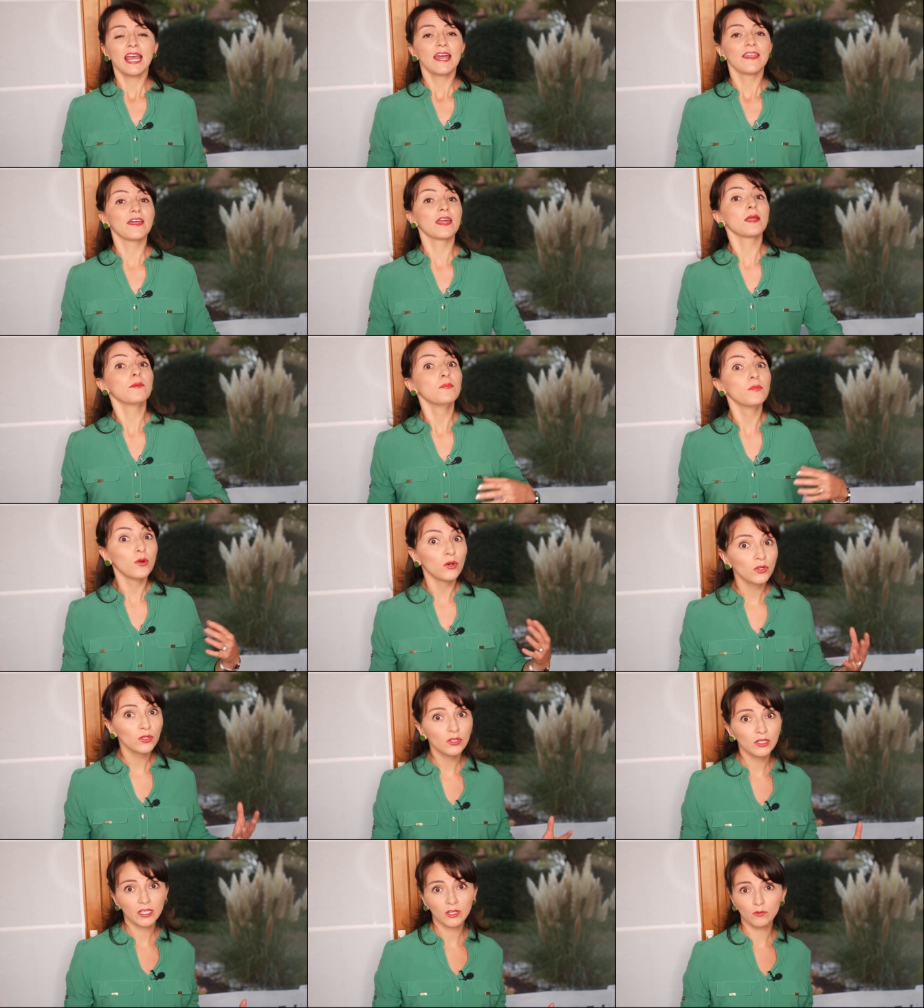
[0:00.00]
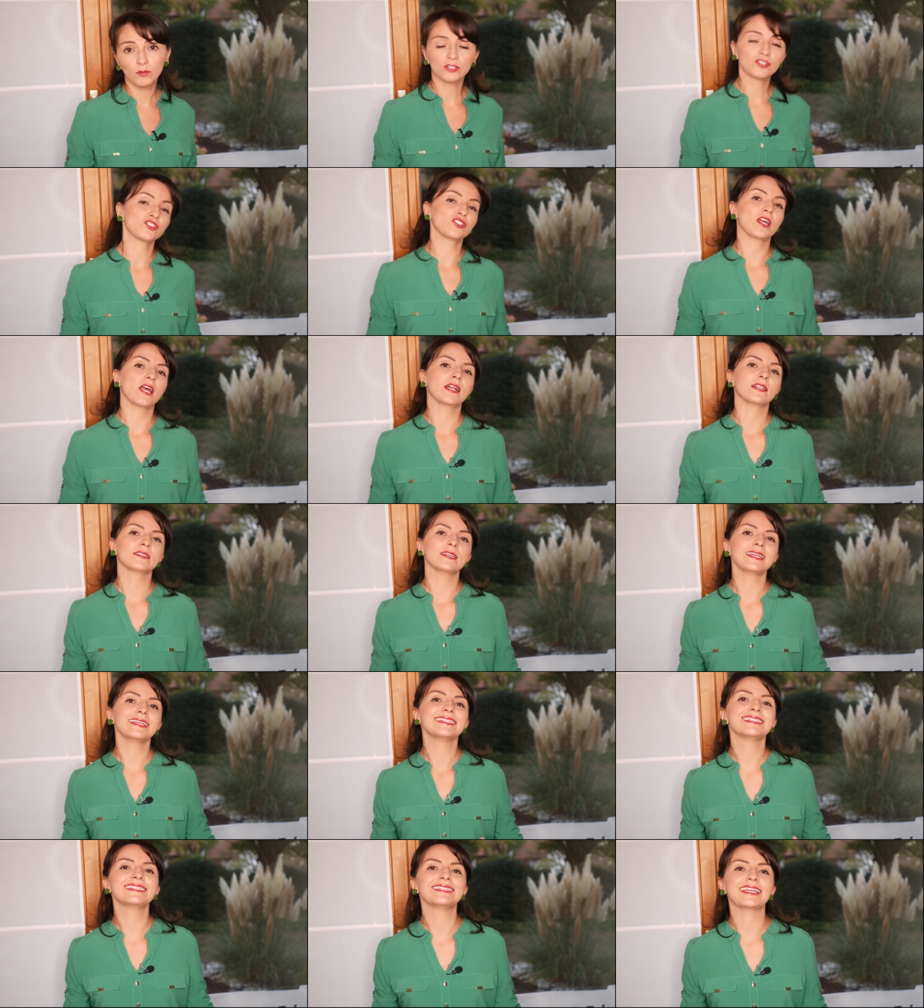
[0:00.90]
that a monolingual child
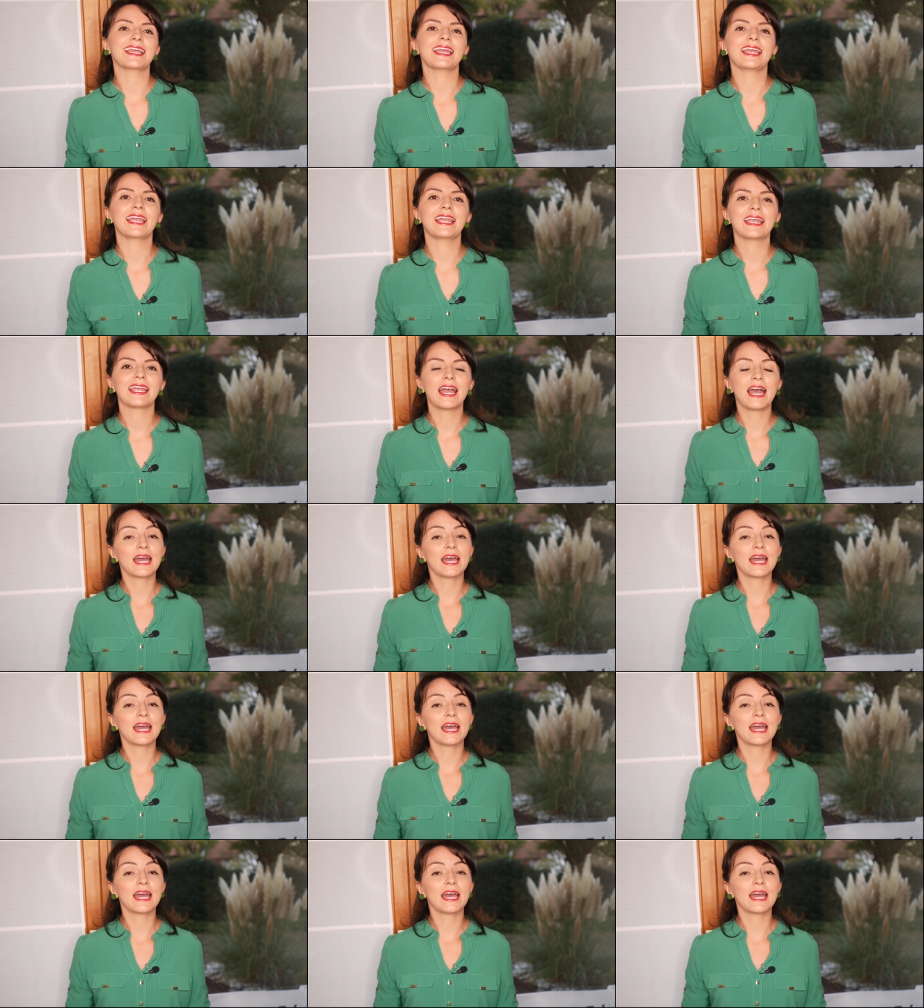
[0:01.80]
is saying